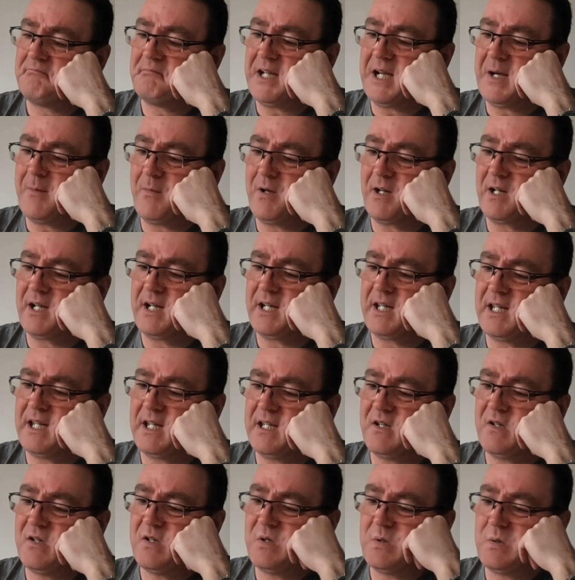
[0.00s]
Am I going to get
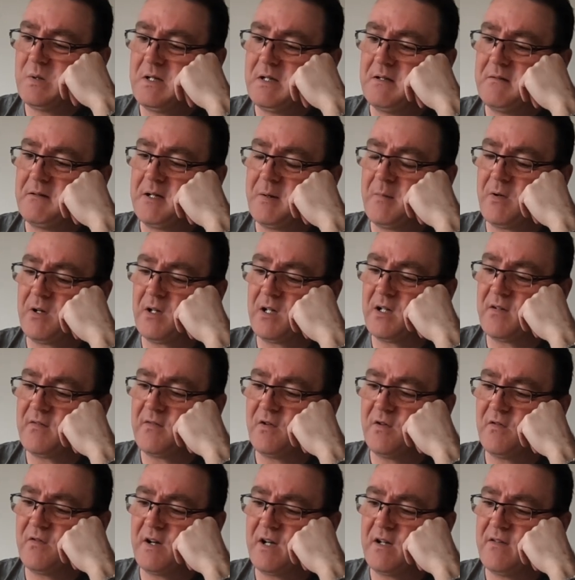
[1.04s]
used to it? Am I going to
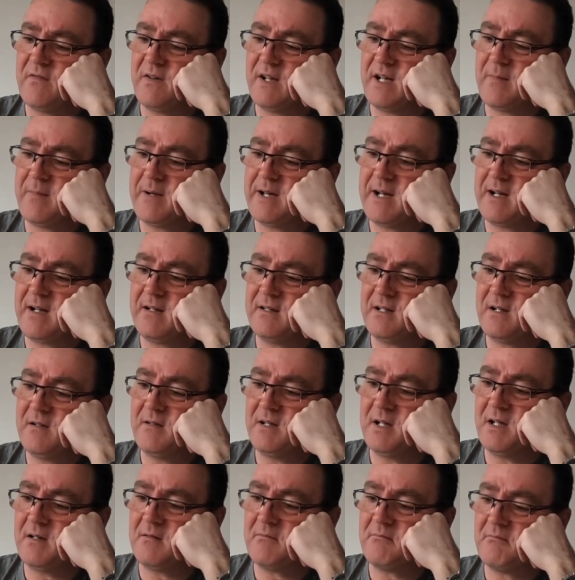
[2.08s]
feel very funny about it? I don't
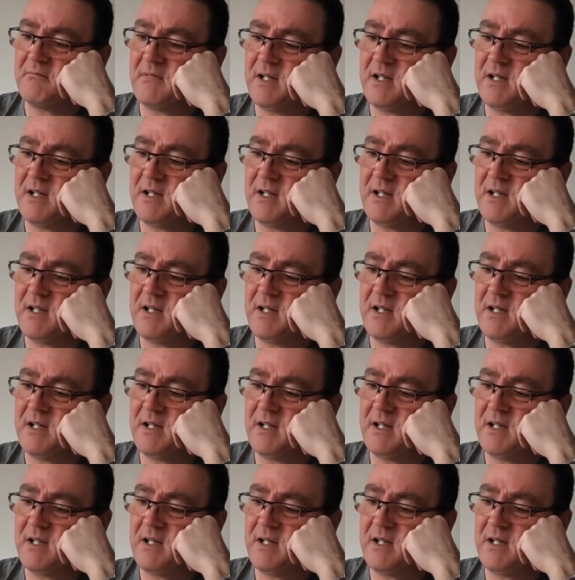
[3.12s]
know.